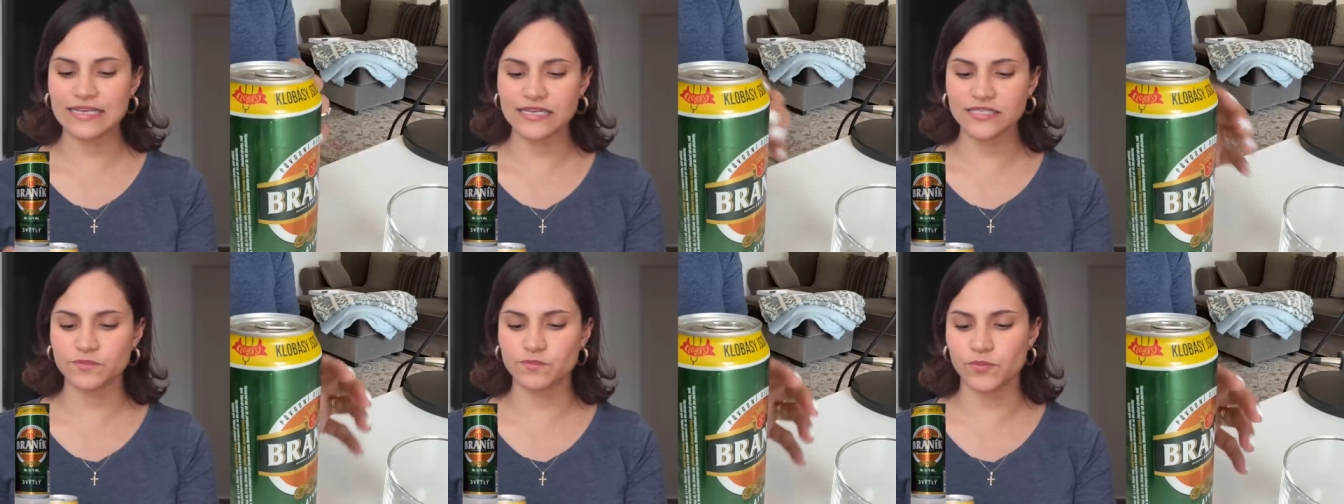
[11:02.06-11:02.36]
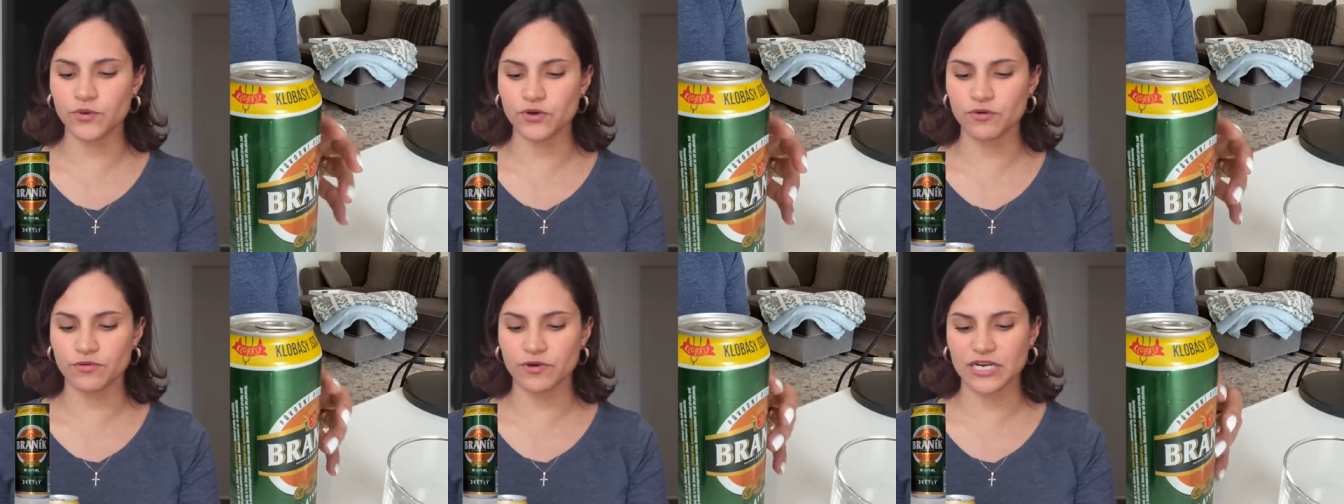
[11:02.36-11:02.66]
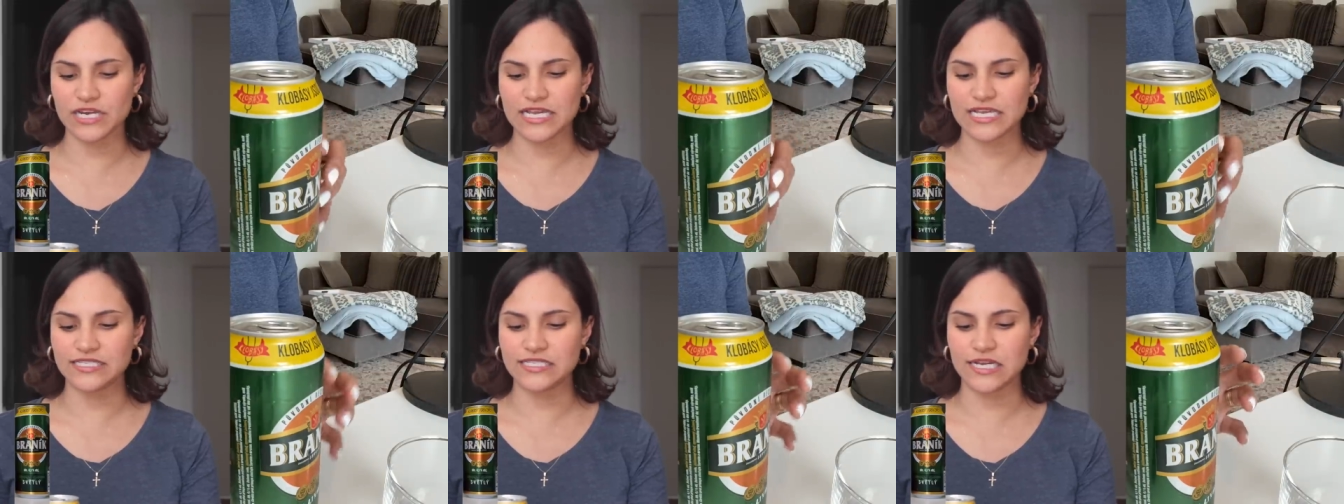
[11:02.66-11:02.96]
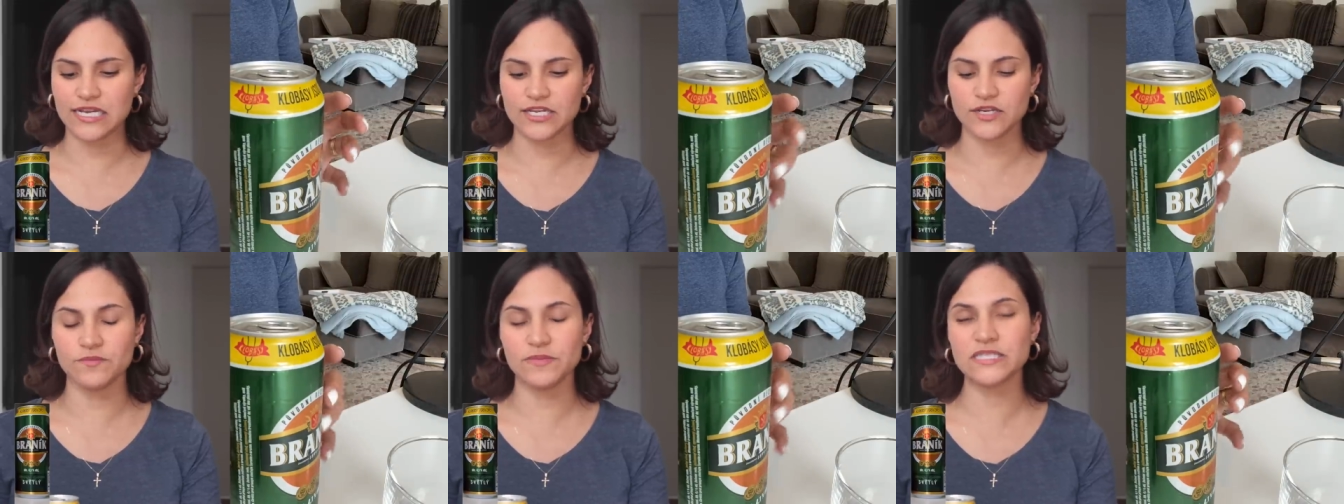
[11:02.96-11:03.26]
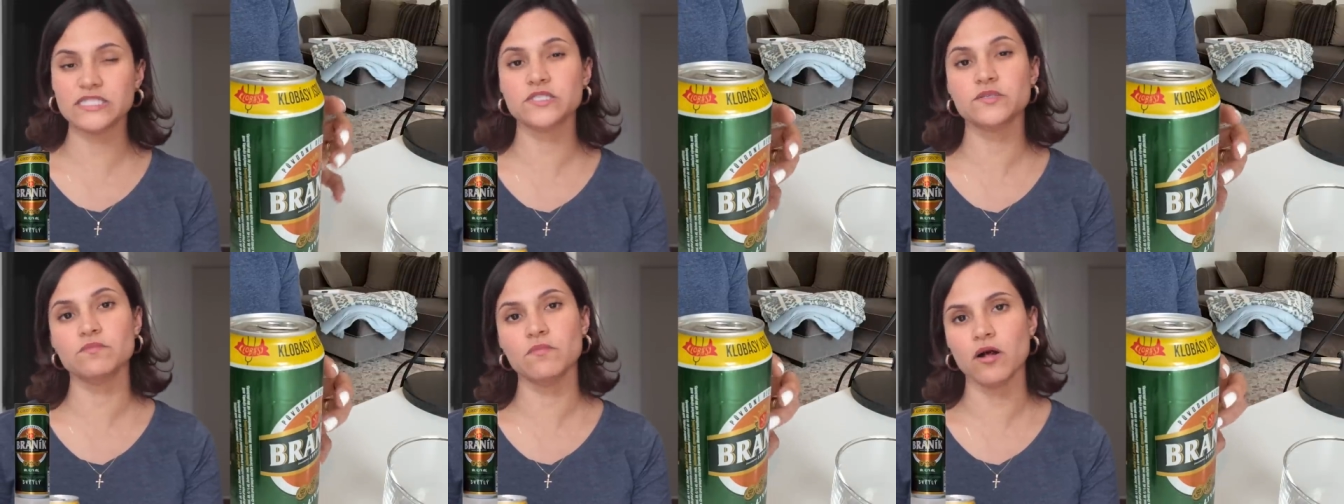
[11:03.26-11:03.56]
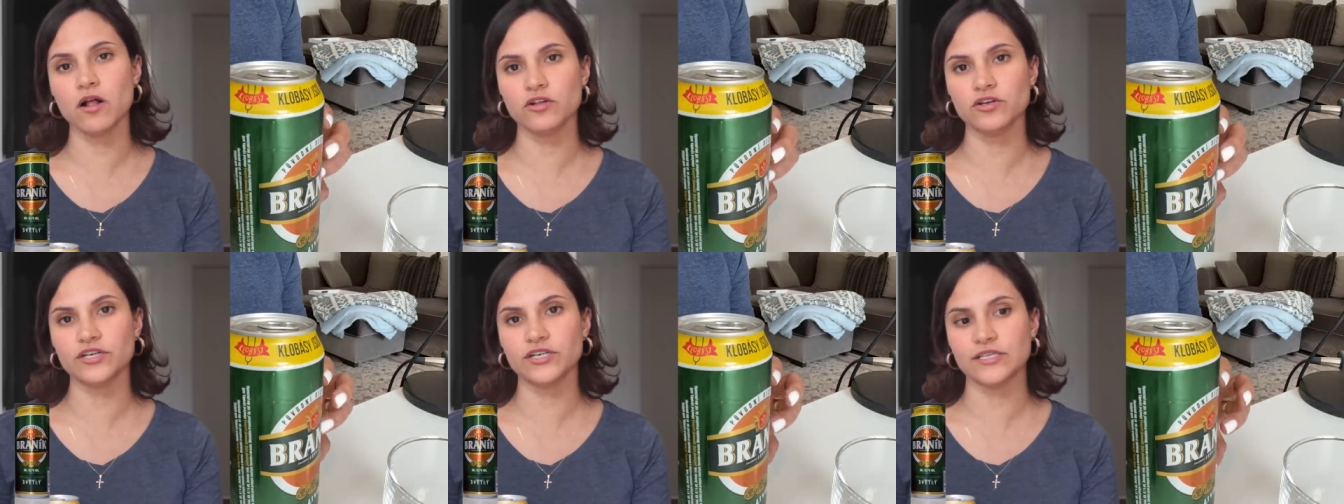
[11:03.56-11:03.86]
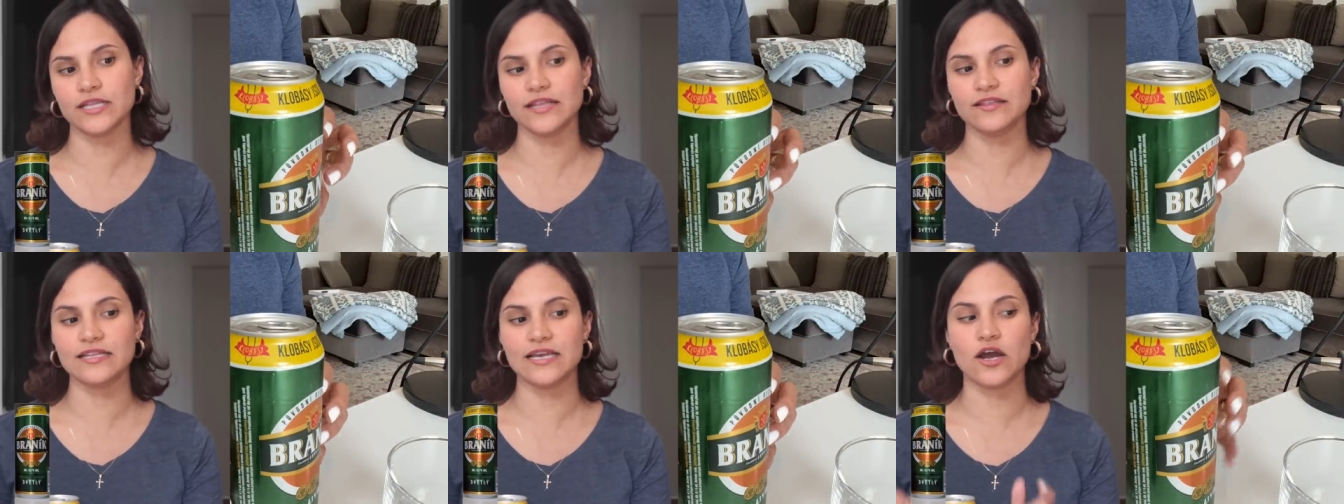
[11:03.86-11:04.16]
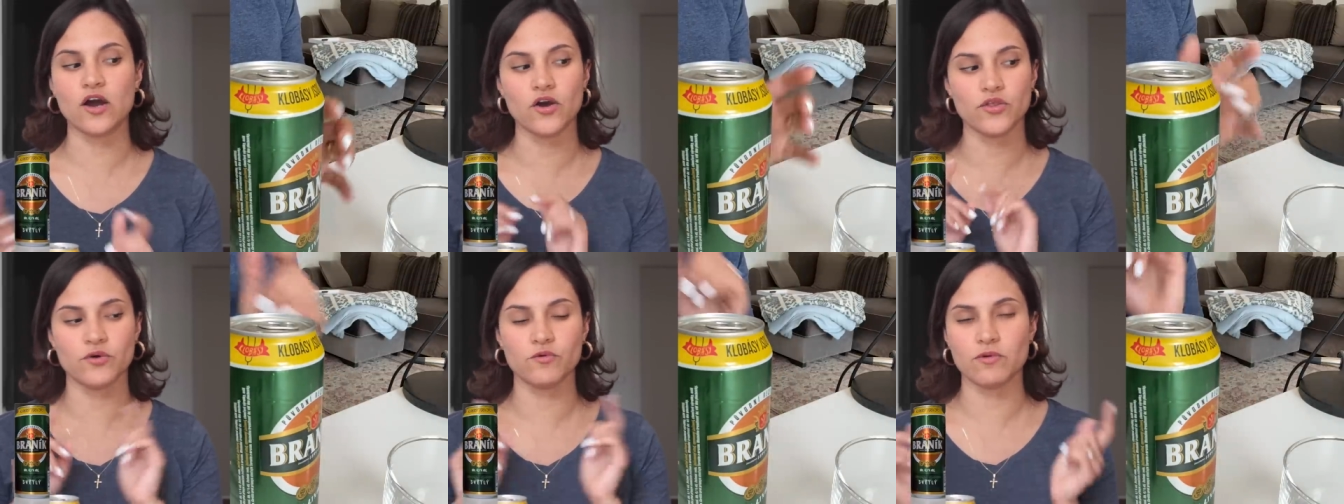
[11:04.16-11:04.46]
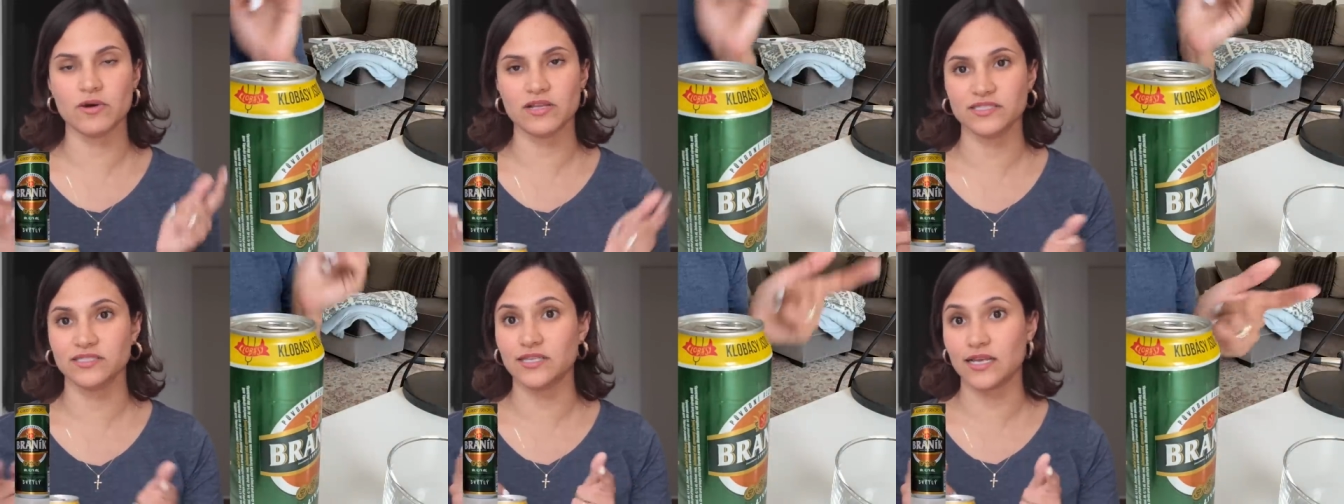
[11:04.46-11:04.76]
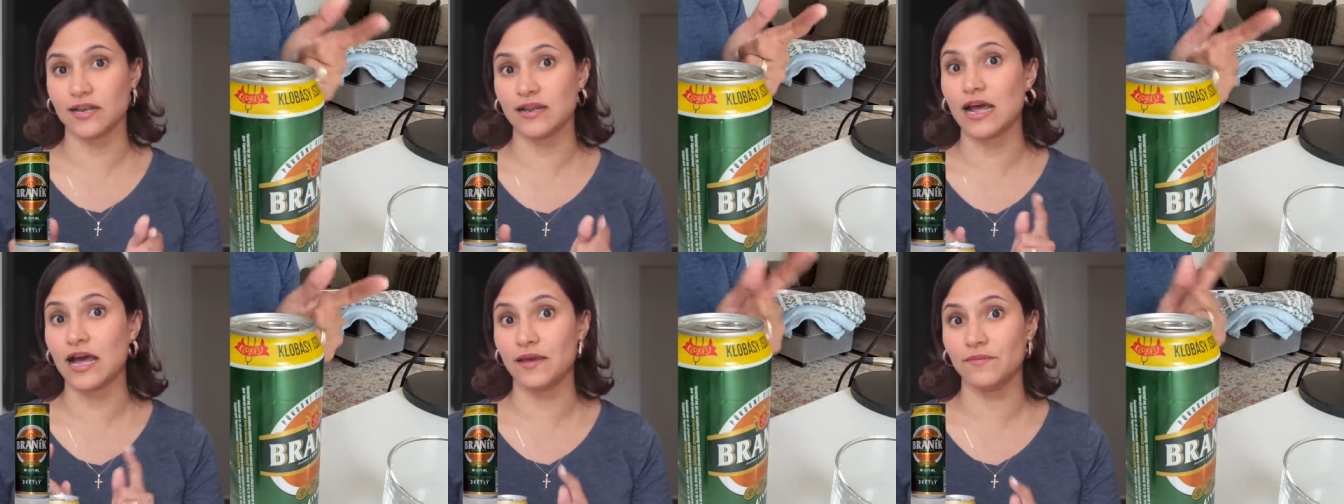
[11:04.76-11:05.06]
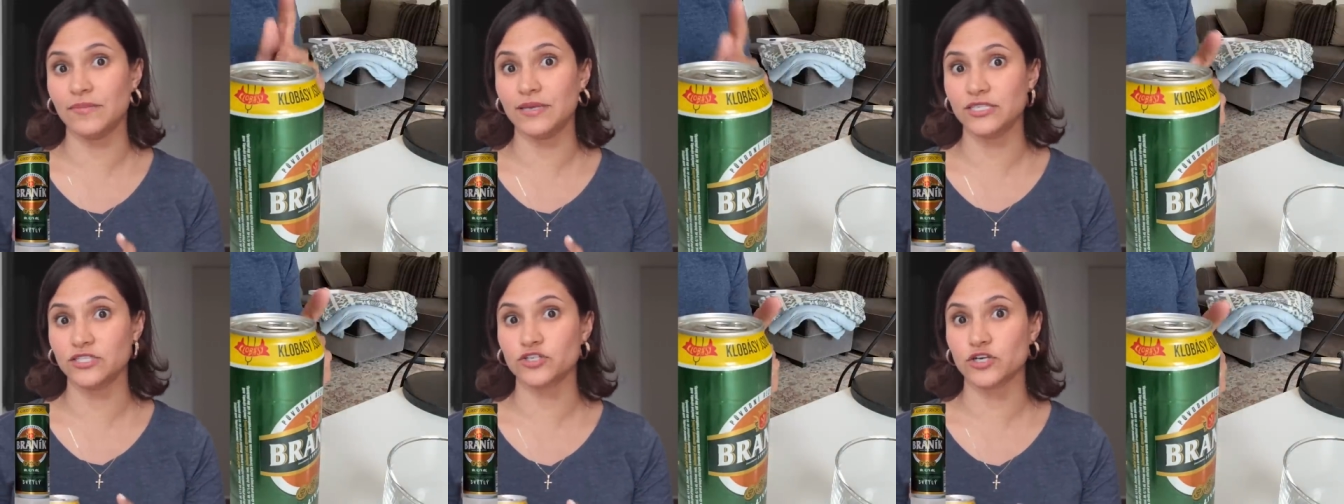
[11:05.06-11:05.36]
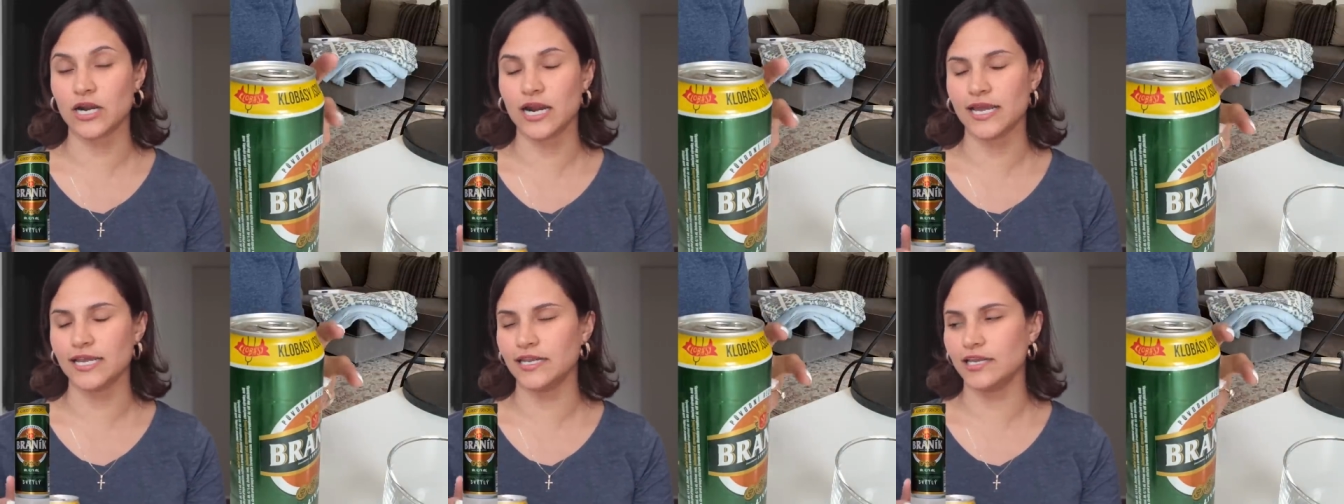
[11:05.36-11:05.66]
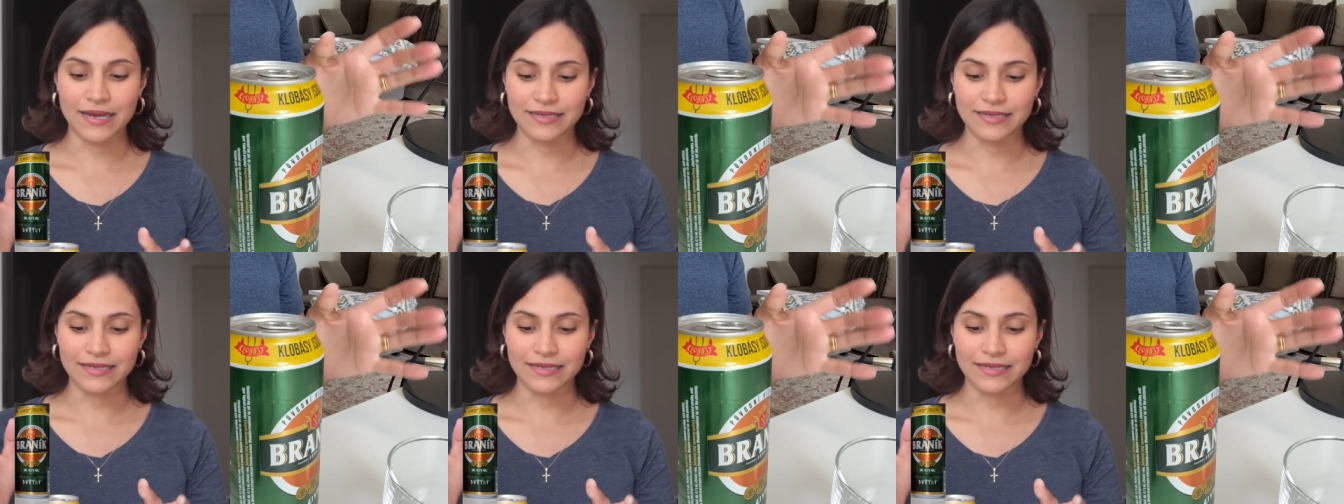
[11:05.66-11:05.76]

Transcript: this brewery is a little bit smaller than the other ones that I've been trying,